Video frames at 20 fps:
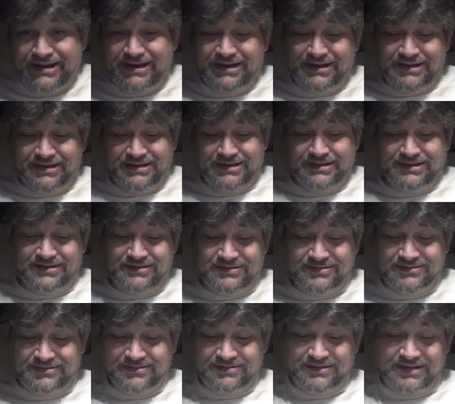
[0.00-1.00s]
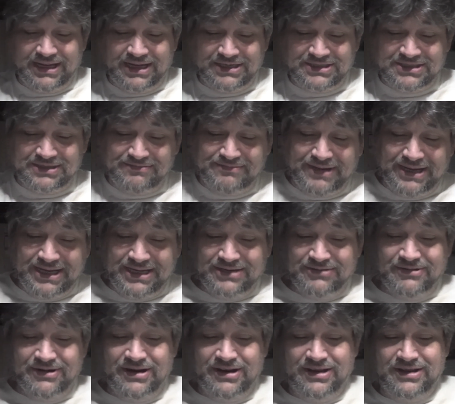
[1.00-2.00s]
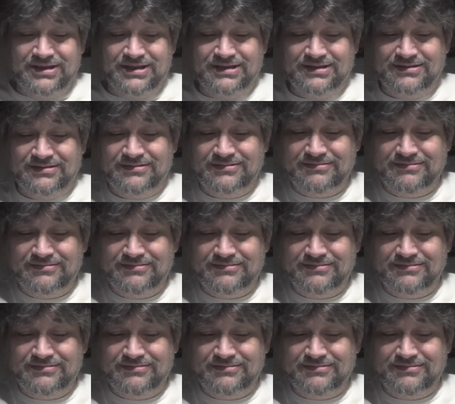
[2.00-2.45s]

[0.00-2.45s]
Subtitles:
into the engine bay to where I can